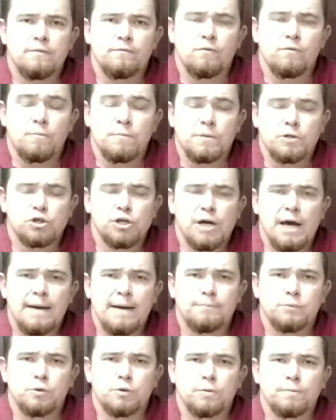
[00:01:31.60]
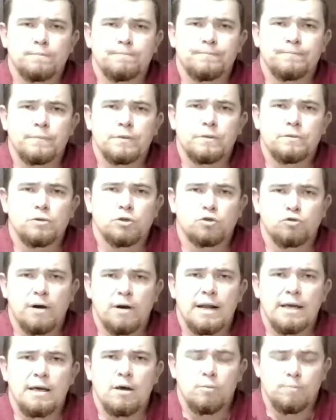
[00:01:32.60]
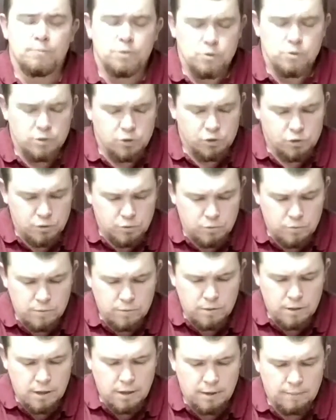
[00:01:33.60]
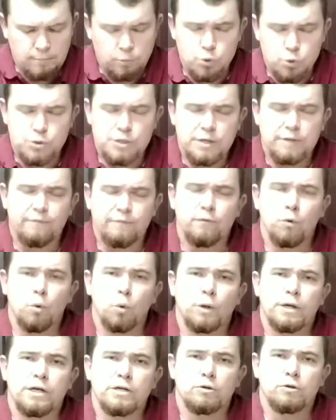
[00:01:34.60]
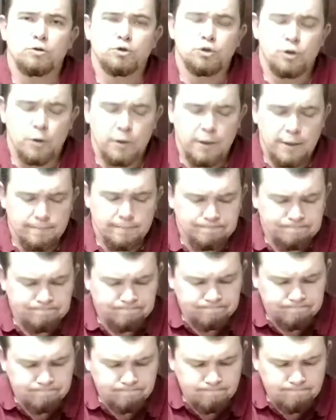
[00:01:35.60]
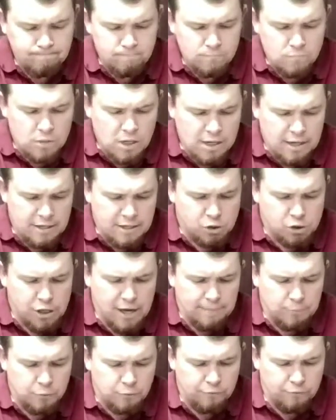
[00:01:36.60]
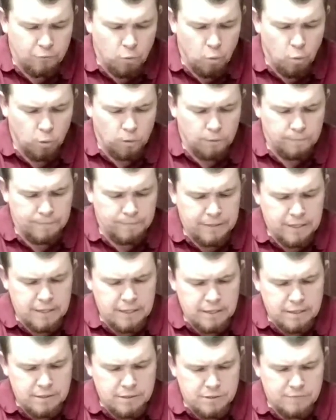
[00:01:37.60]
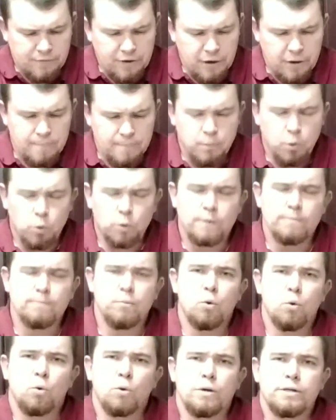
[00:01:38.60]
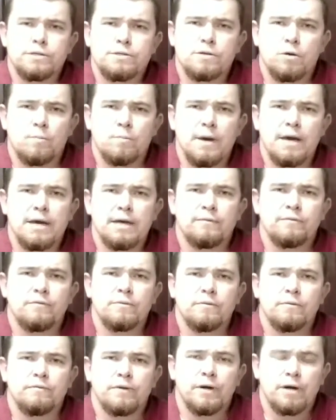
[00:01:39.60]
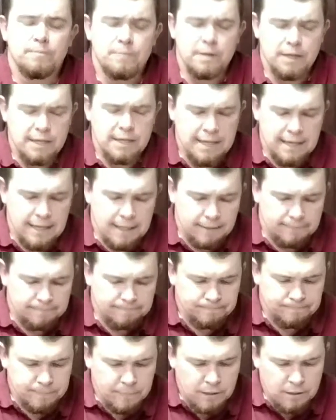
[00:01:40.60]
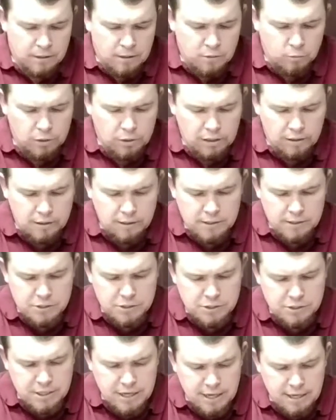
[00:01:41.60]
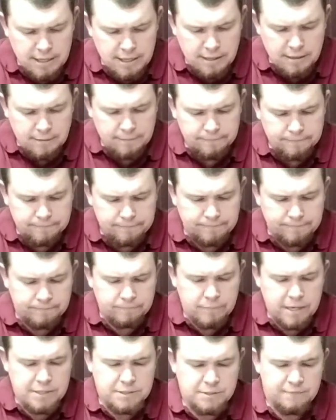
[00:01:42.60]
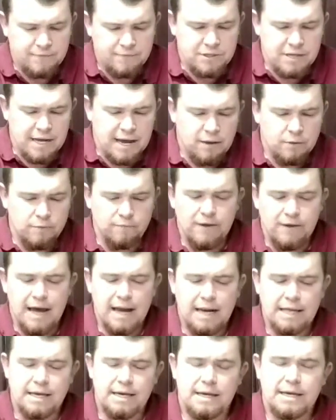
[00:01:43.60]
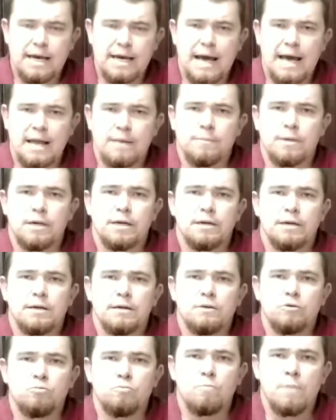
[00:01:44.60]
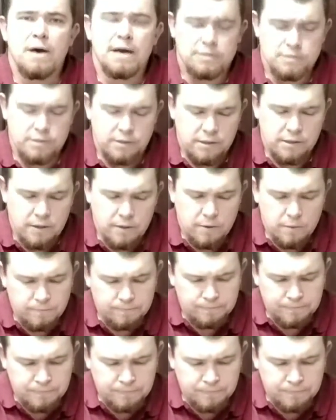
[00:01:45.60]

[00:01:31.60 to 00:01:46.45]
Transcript: from the chapter to try to help you as you proceed forward in your journey. In Chapter 4, some very important points are made from the very beginning. We look at a study based at South Valley Academy in New Mexico,